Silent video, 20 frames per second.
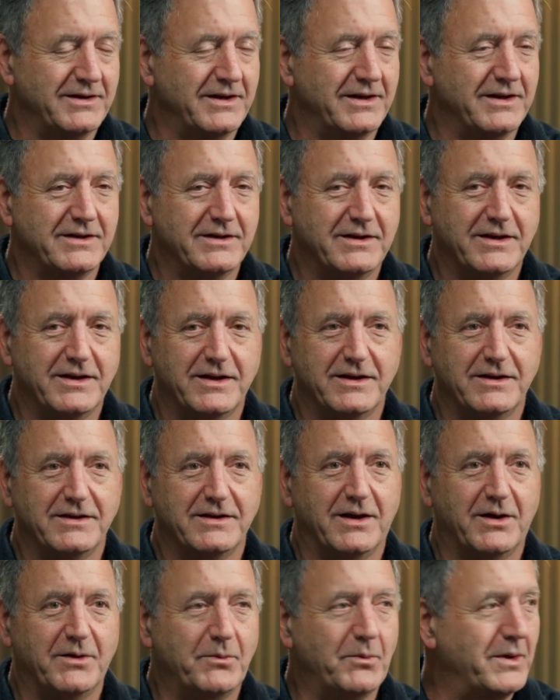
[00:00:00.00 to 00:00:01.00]
And
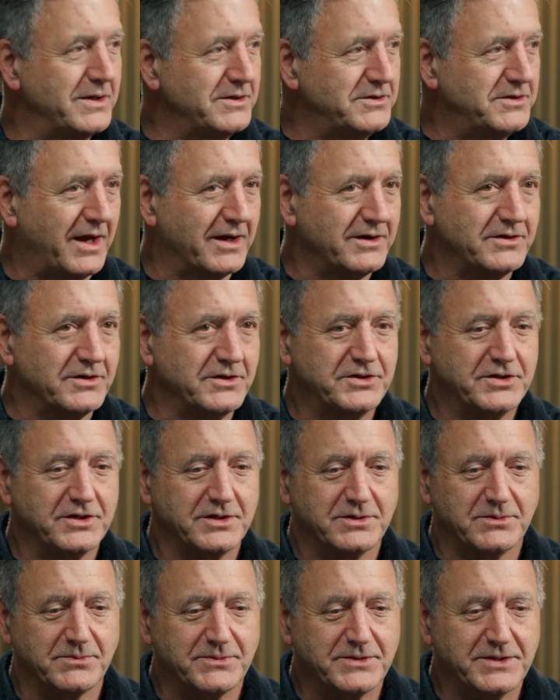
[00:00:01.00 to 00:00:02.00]
what Dr.
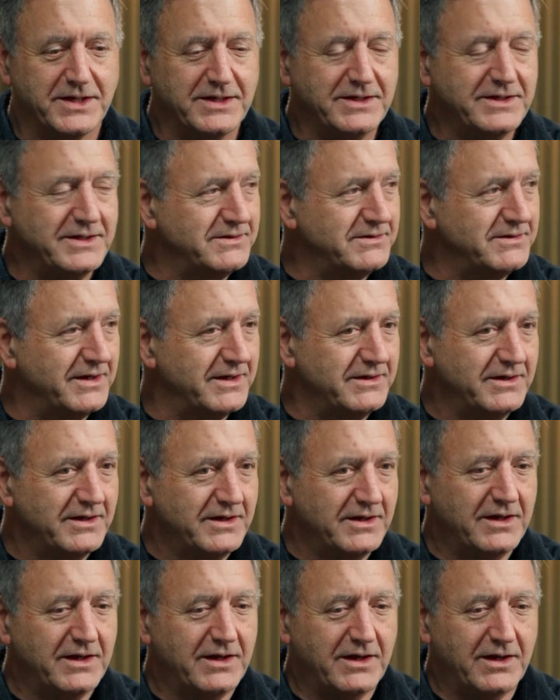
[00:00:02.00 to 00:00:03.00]
Chisholm said, and he said,
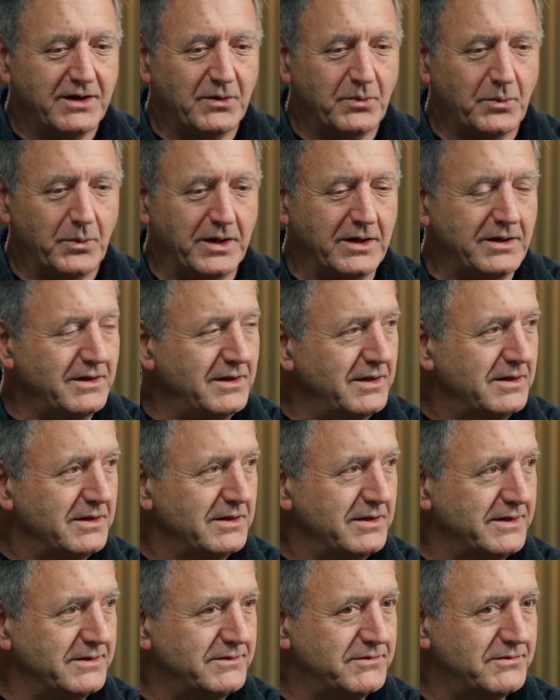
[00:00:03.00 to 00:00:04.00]
well,
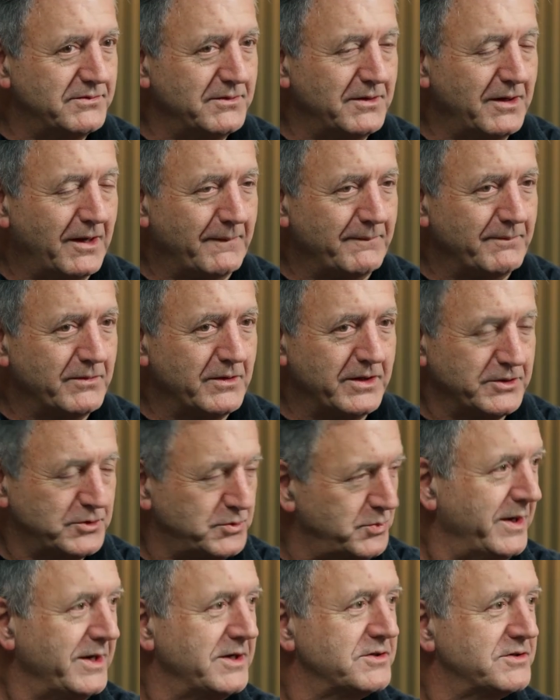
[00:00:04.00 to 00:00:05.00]
let's
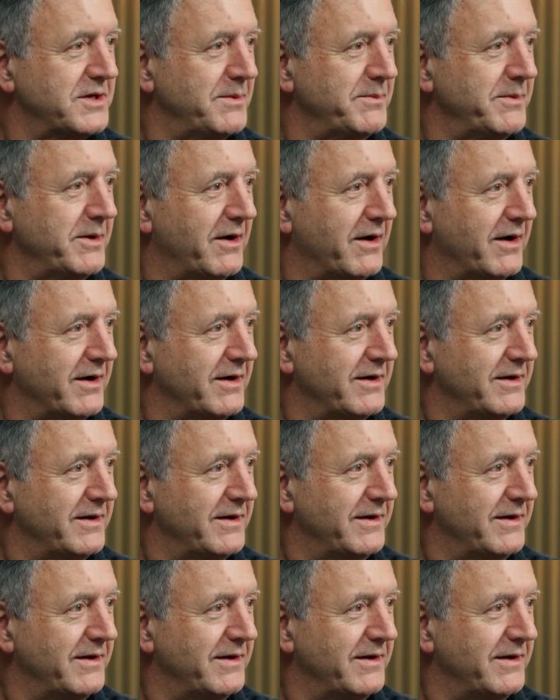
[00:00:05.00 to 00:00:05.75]
write a seminar.